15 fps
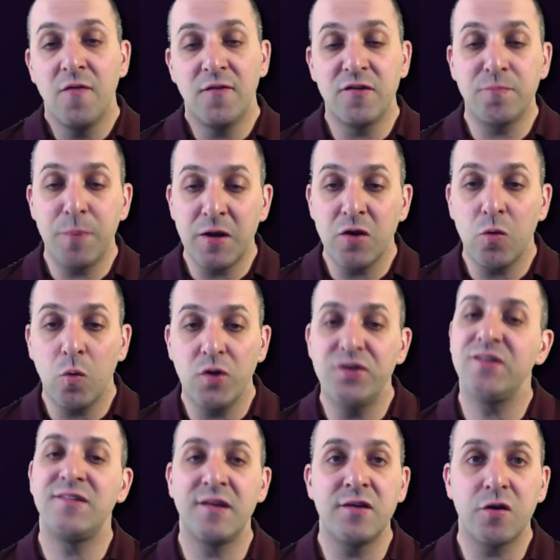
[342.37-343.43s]
The spindle will
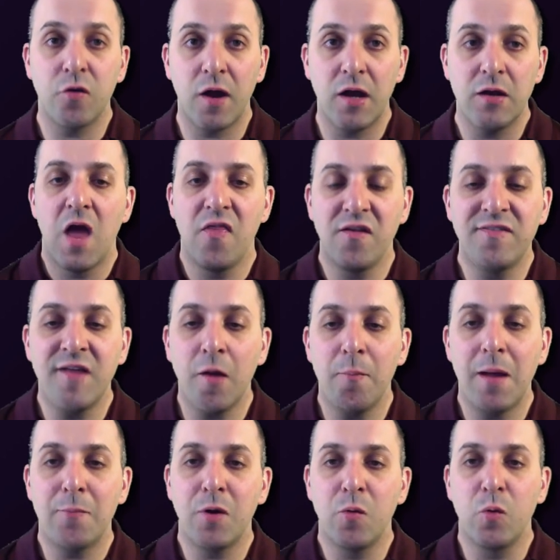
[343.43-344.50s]
disintegrate, and the cell
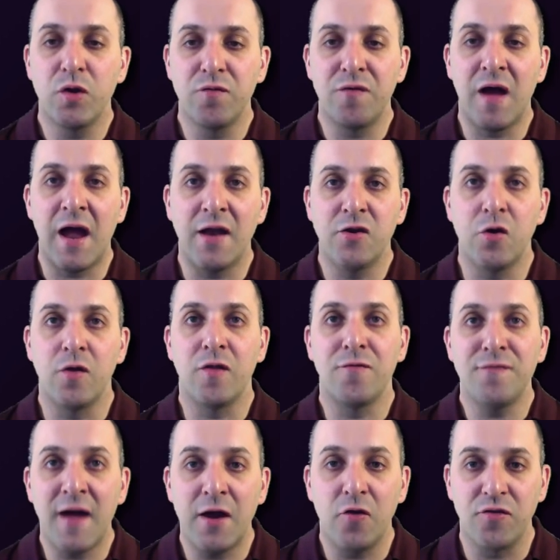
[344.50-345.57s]
membrane will divide during the
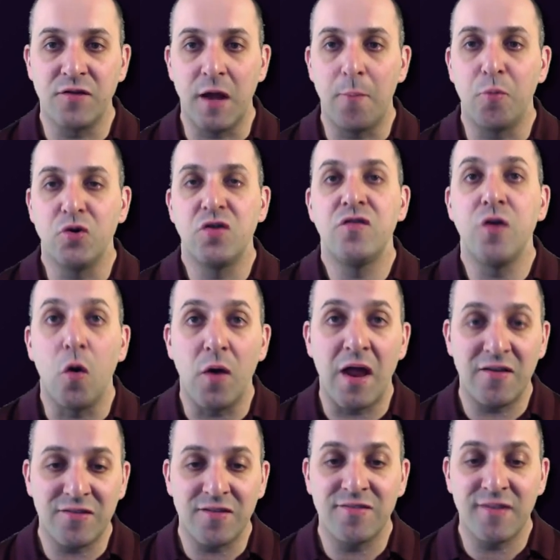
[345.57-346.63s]
final step, which is known
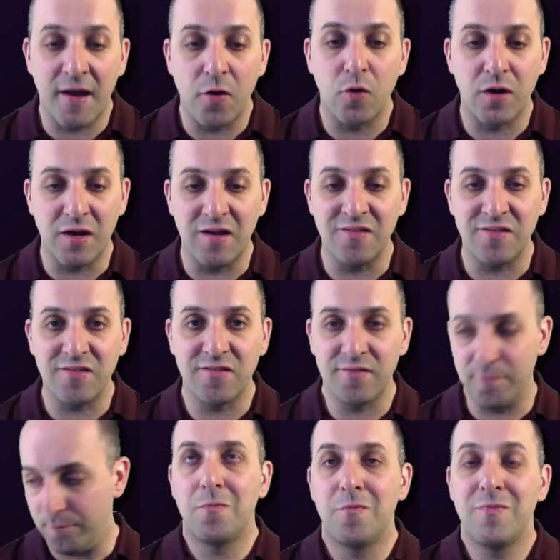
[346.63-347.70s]
as cytokinesis.
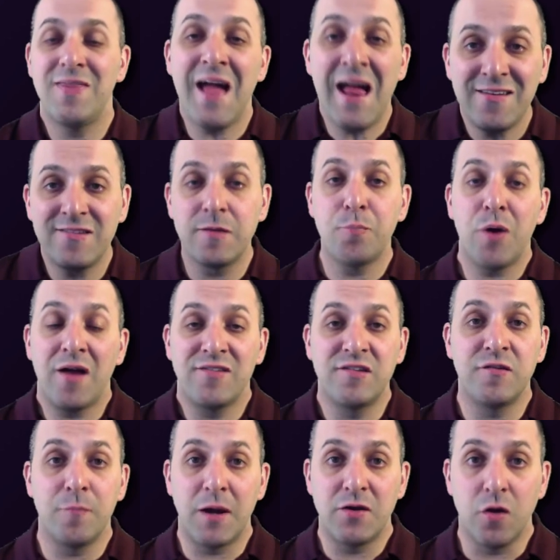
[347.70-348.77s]
That's the process
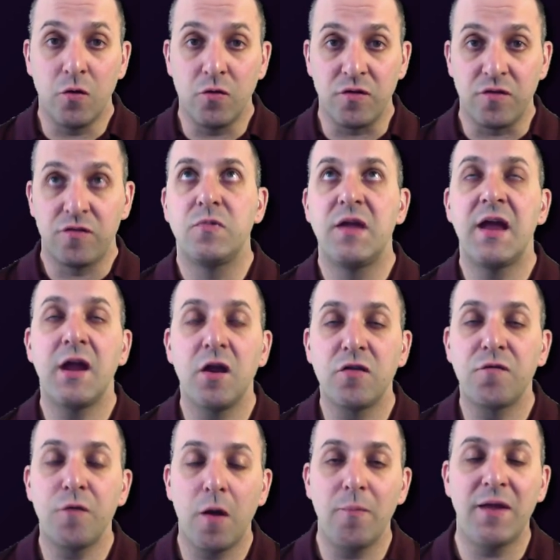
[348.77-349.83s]
of mitosis, taking us
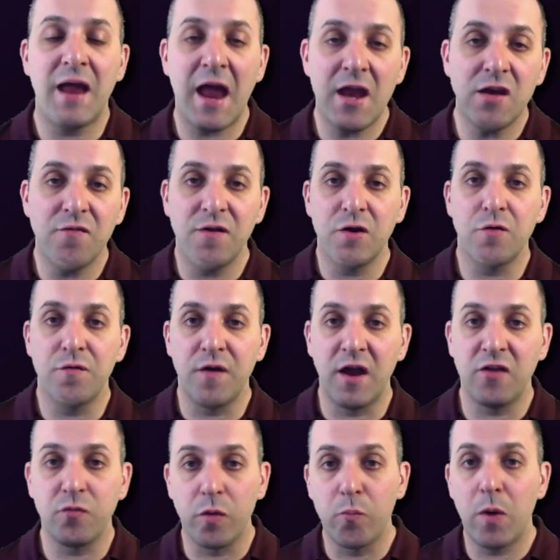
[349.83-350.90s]
from the end of
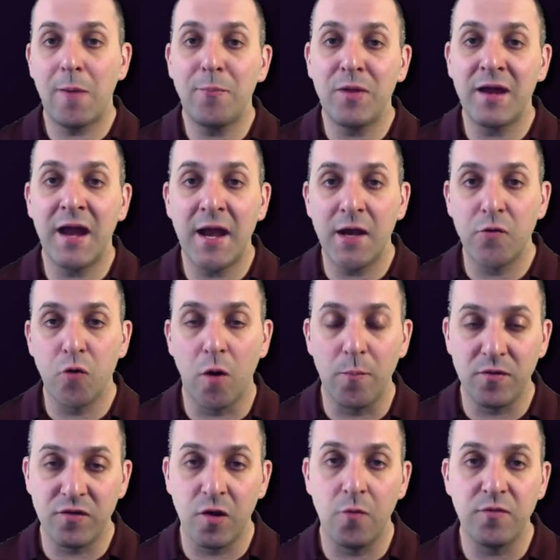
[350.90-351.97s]
interphase with replicated
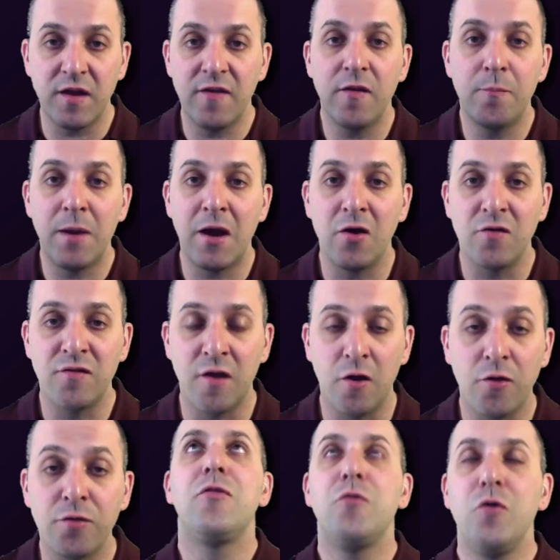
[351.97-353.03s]
chromosomes in the parent
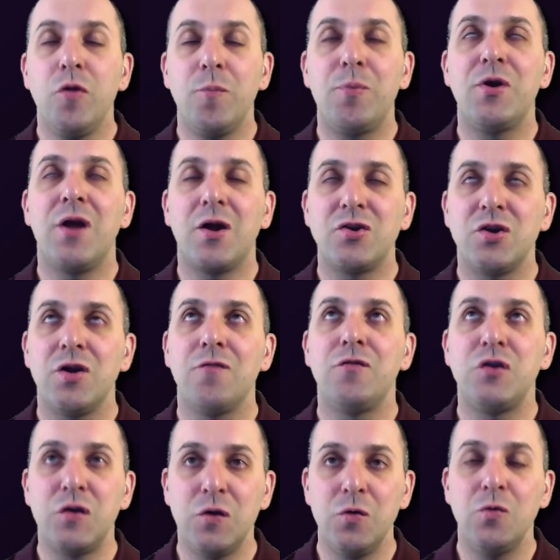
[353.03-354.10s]
cell through the production of
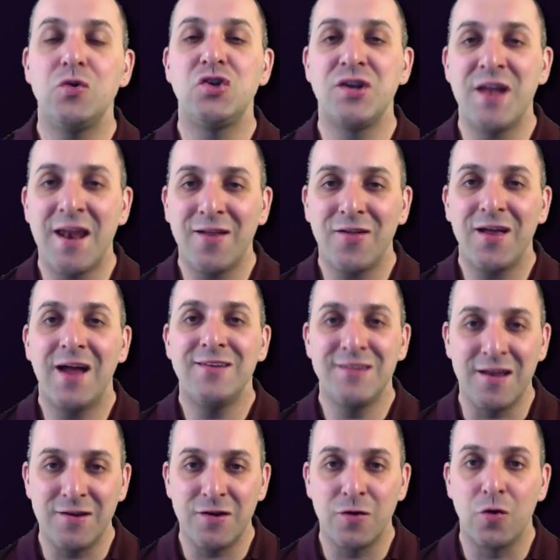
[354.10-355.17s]
two genetically
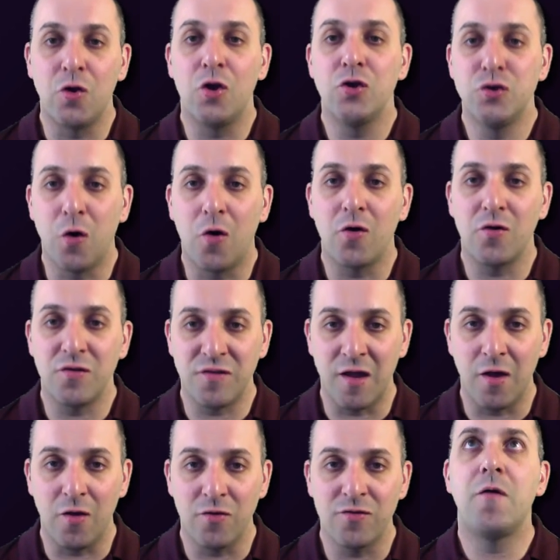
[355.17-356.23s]
identical daughter
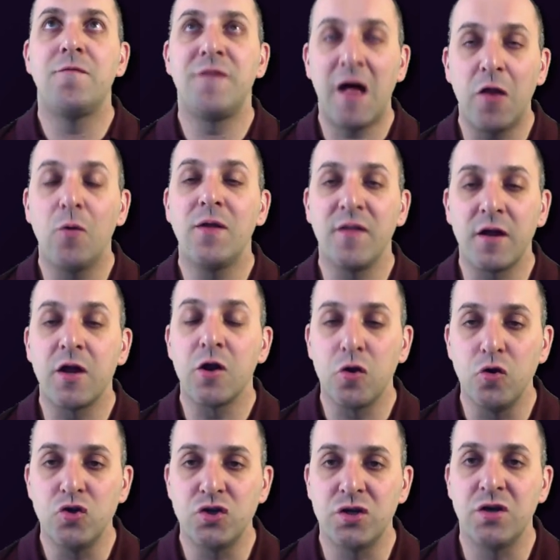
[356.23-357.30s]
cells following the
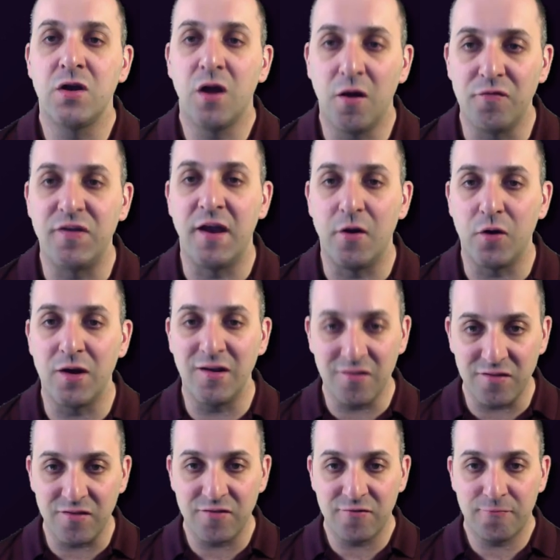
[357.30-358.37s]
conclusion of
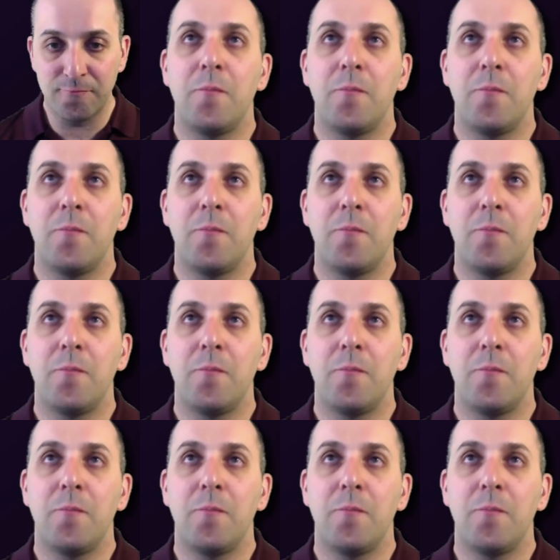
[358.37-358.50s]
cytokinesis.